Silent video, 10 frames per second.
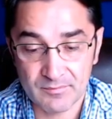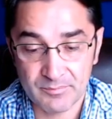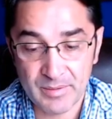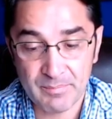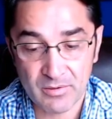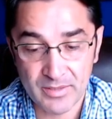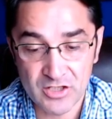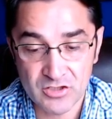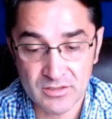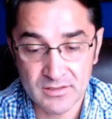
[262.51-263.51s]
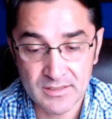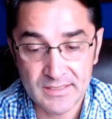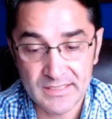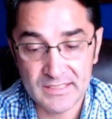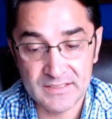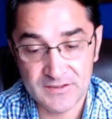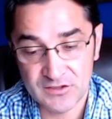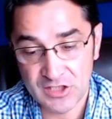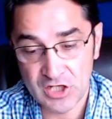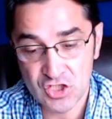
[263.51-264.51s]
preparation,
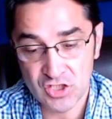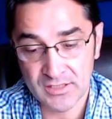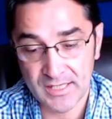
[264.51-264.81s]
initiation,